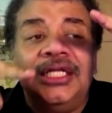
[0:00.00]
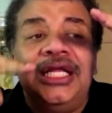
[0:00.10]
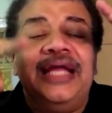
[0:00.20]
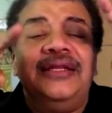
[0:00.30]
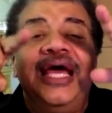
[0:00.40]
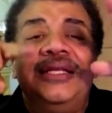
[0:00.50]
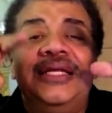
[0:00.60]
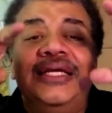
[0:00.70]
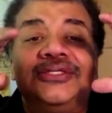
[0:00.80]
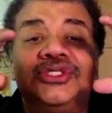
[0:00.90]
and
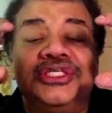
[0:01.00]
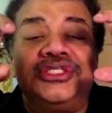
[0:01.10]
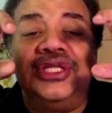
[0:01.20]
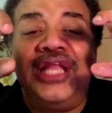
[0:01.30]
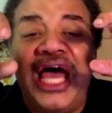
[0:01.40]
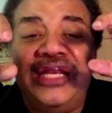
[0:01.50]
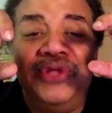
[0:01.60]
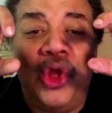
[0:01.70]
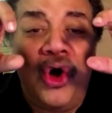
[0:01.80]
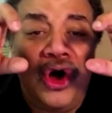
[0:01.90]
is the line
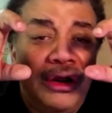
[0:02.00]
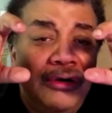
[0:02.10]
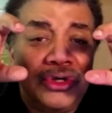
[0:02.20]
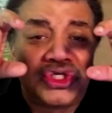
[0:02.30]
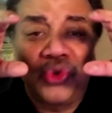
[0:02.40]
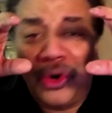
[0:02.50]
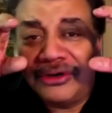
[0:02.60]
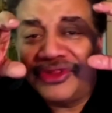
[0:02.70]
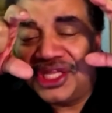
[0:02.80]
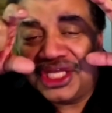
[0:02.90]
longer or
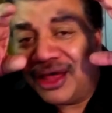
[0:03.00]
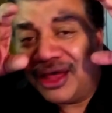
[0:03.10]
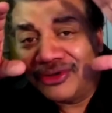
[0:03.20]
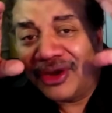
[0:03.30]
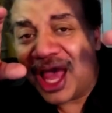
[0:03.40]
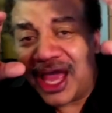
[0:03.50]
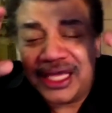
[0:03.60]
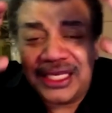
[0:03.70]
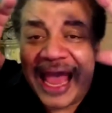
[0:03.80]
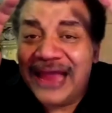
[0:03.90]
shorter than the other
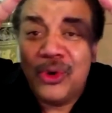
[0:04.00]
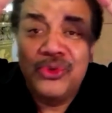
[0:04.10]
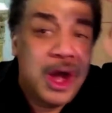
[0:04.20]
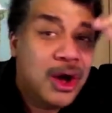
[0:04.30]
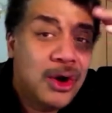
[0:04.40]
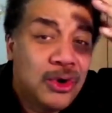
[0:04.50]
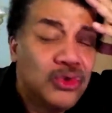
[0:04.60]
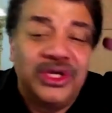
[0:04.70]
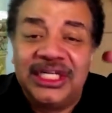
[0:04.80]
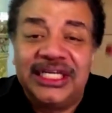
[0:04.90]
line? I don't know.
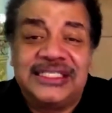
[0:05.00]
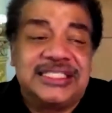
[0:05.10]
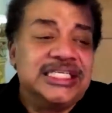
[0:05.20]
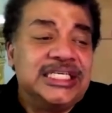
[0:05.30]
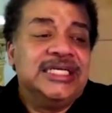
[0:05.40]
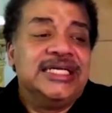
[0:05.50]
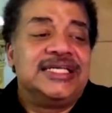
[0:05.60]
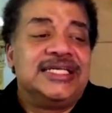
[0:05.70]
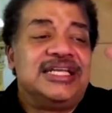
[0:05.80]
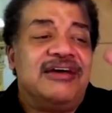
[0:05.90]

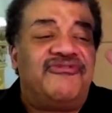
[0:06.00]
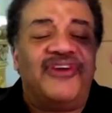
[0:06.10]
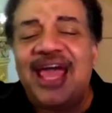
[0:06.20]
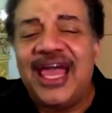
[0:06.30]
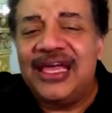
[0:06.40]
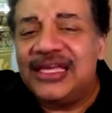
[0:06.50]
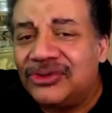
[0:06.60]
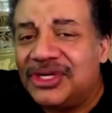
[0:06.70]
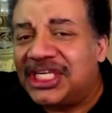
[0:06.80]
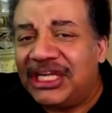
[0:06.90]
Is it a vase
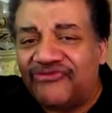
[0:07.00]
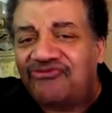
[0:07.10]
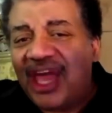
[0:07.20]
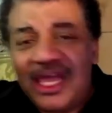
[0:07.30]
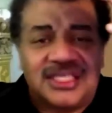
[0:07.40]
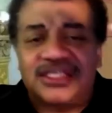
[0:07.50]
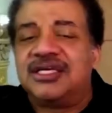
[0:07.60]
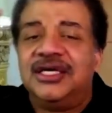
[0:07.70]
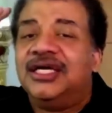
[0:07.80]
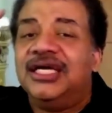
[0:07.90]
or is it a face
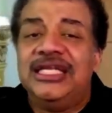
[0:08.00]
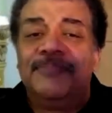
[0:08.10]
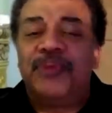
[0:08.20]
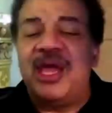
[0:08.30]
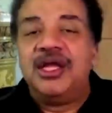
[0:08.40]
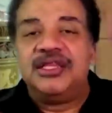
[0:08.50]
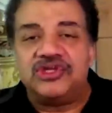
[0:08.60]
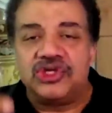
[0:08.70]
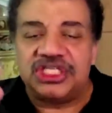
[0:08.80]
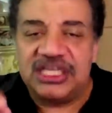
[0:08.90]
in the?
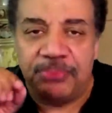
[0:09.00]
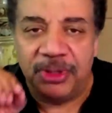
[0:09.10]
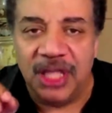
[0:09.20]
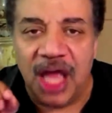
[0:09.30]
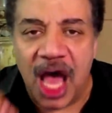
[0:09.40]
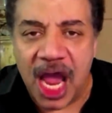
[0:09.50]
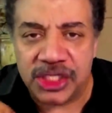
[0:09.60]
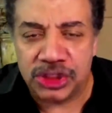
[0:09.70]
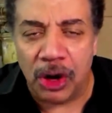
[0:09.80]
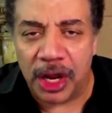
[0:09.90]
These are simple line
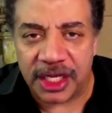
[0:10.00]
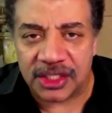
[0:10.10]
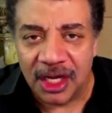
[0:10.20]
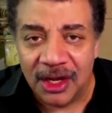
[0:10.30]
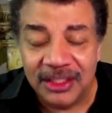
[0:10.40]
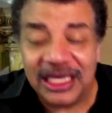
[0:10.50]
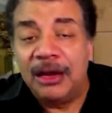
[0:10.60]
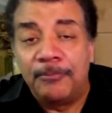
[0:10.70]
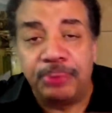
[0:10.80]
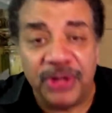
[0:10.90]
drawings that
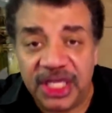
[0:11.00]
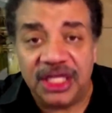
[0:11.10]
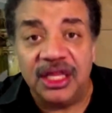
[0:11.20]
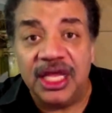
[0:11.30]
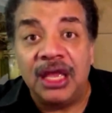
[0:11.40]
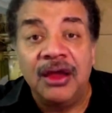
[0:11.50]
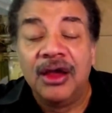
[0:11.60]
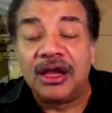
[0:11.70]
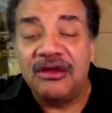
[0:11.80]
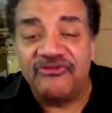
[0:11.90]
completely
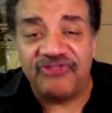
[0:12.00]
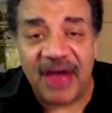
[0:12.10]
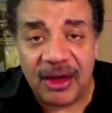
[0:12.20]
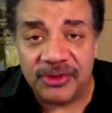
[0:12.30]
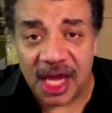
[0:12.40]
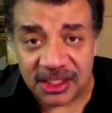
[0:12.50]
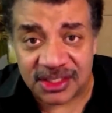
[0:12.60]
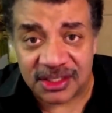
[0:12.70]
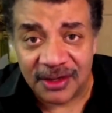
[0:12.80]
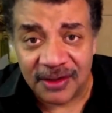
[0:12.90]
confound us.